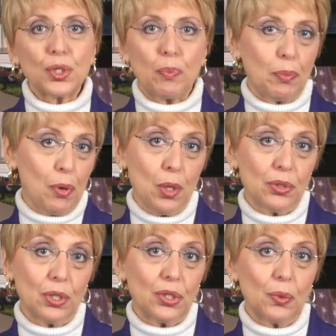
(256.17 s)
a
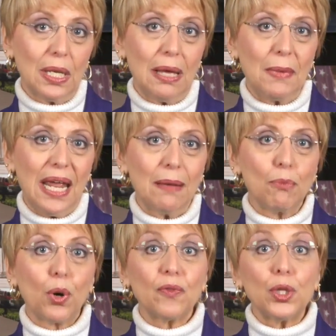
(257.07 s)
proposal to eliminate
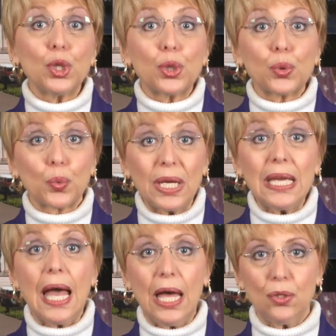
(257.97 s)
more than
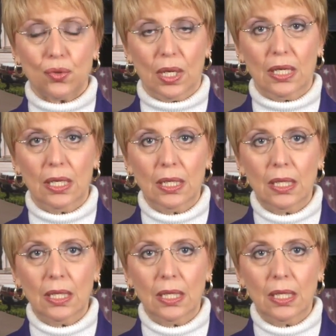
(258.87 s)
300